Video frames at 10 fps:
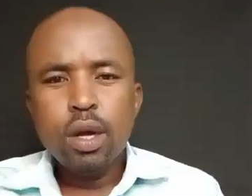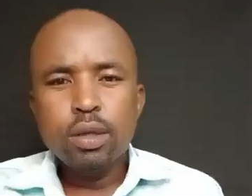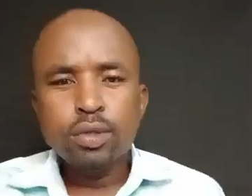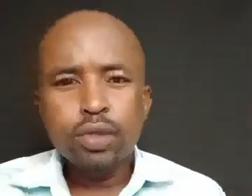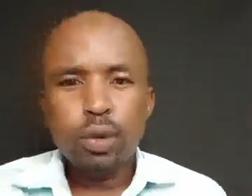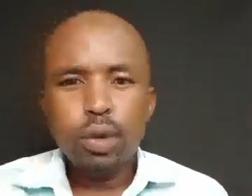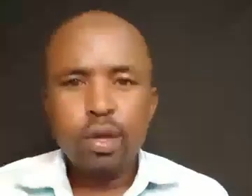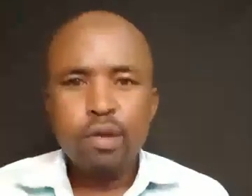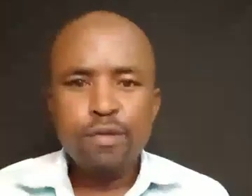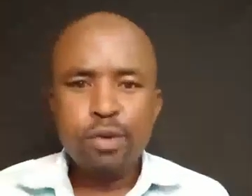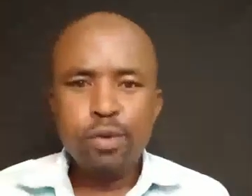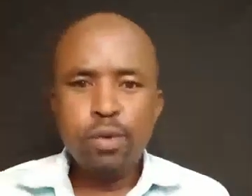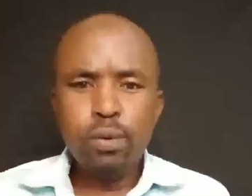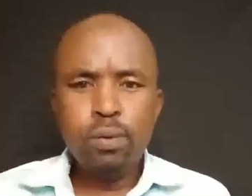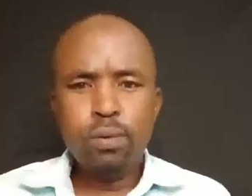So if
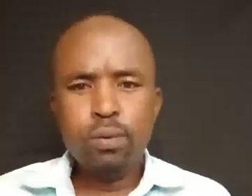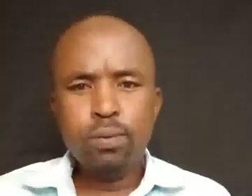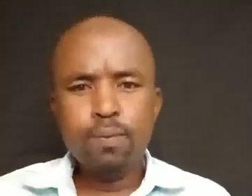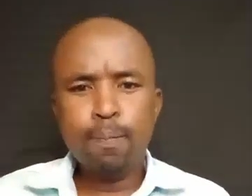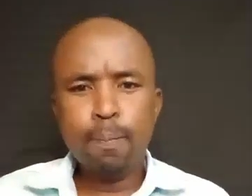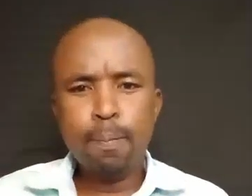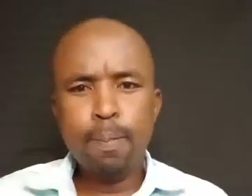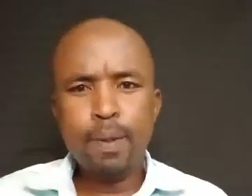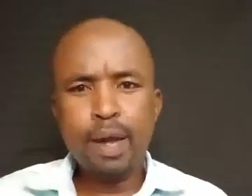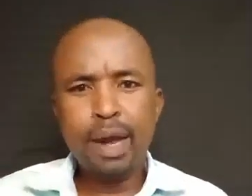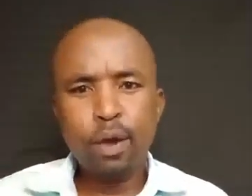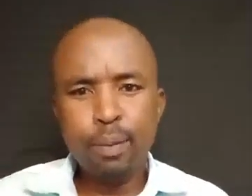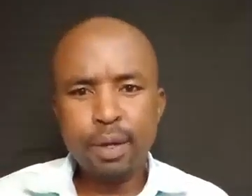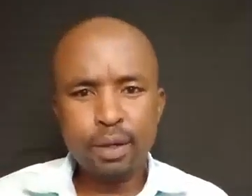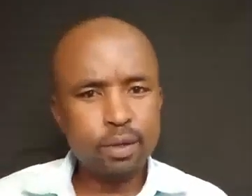you are
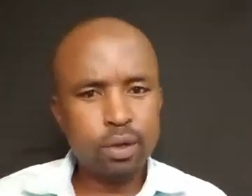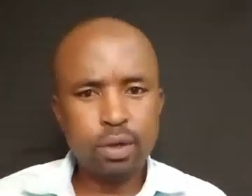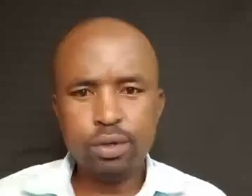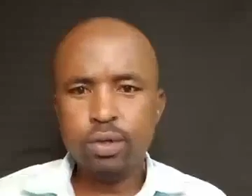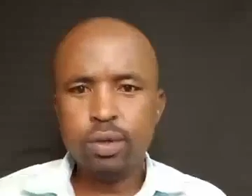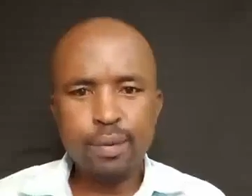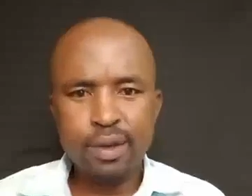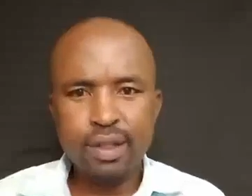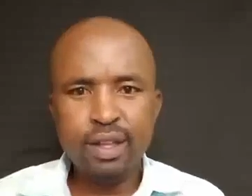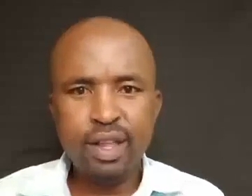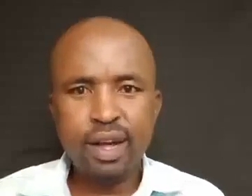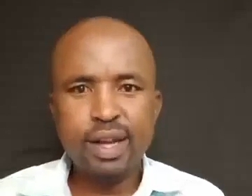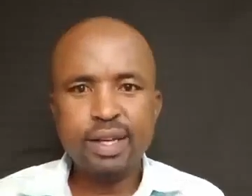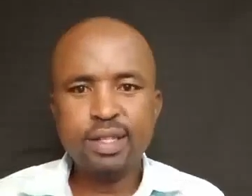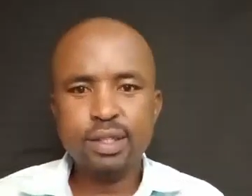loaning or you are within the
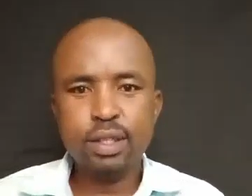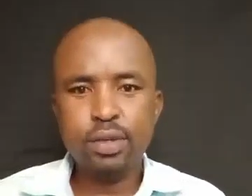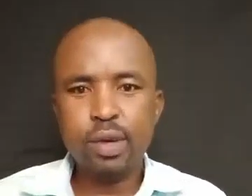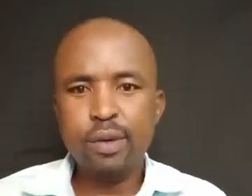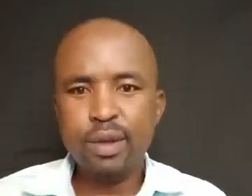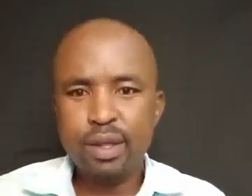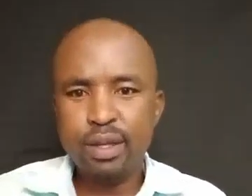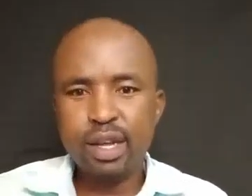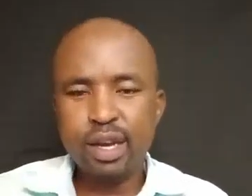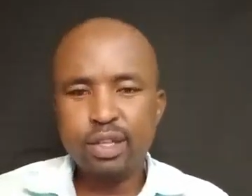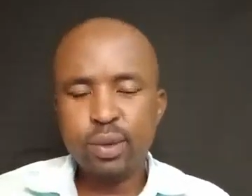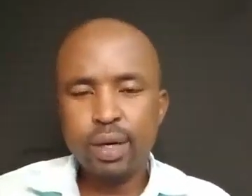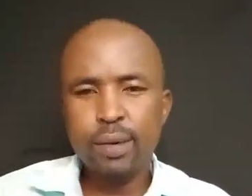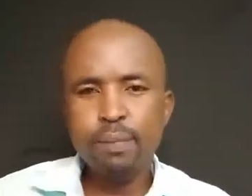country, you are within the network,